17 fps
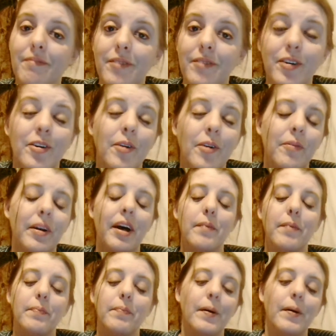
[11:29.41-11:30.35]
so you know when
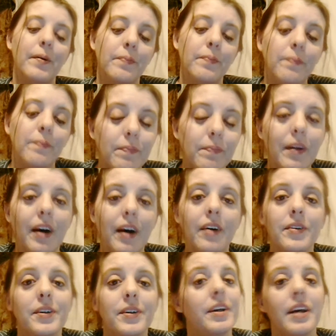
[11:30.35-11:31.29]
I upload. And
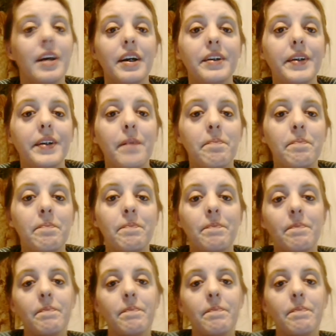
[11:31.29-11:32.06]
I'll see you next time.